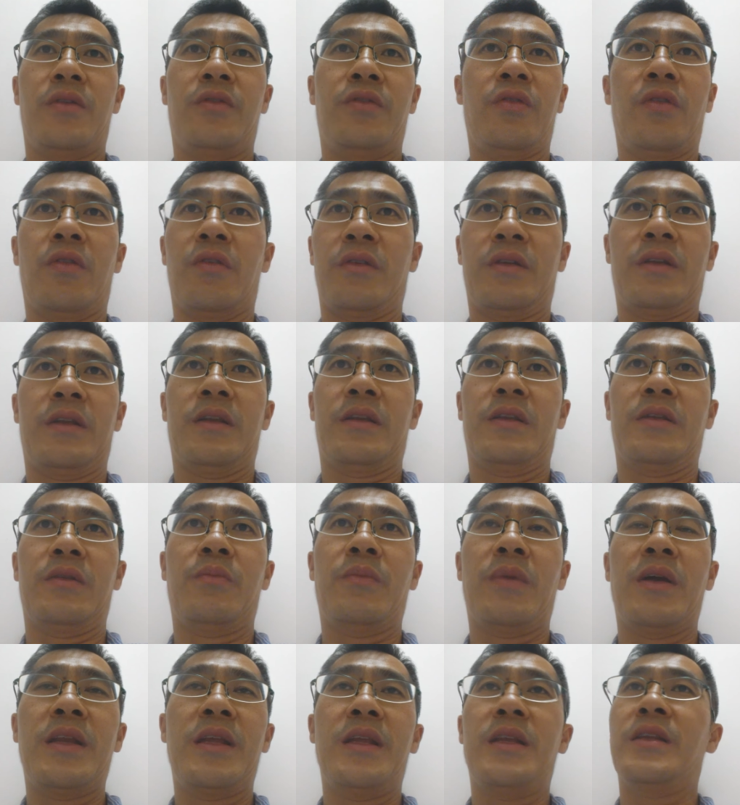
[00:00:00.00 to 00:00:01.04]
The
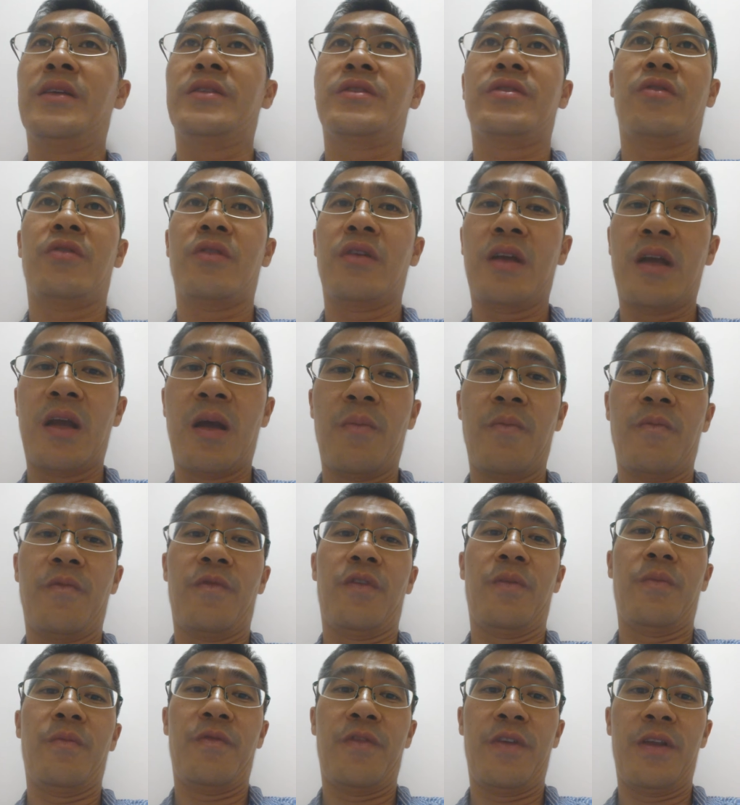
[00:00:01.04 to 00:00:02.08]
money does not come
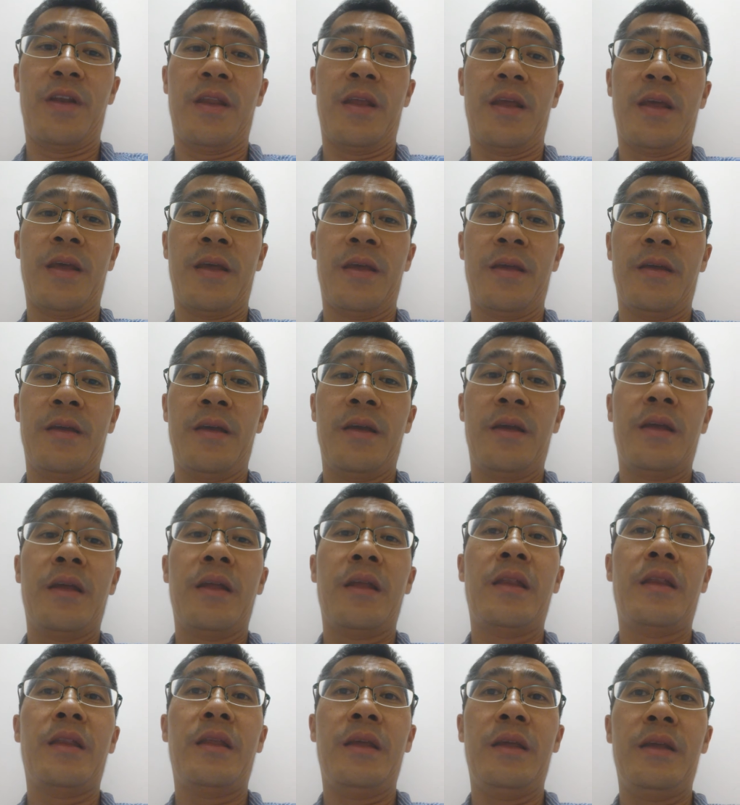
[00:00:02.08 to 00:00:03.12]
from thin air.
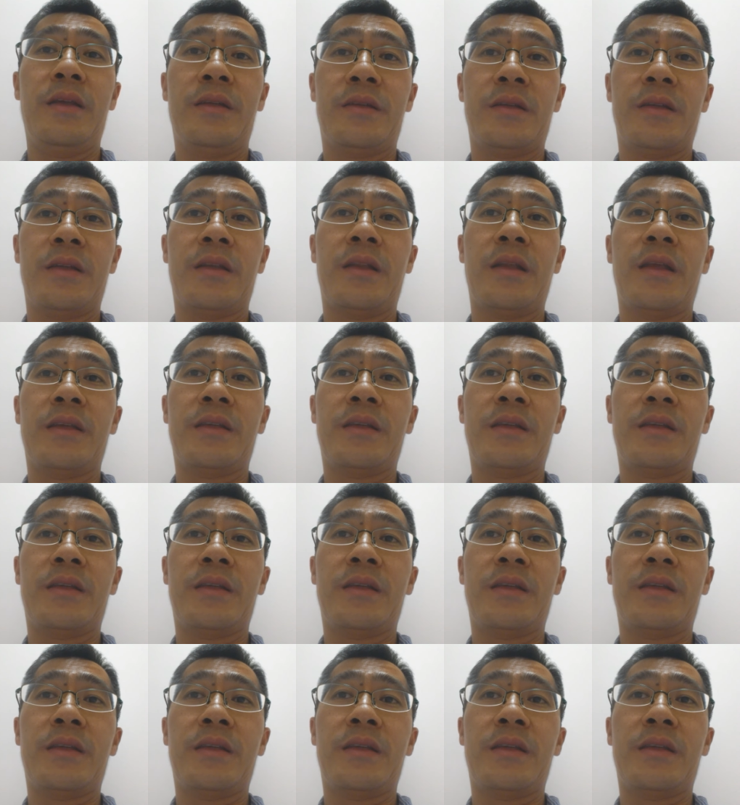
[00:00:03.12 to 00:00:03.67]
This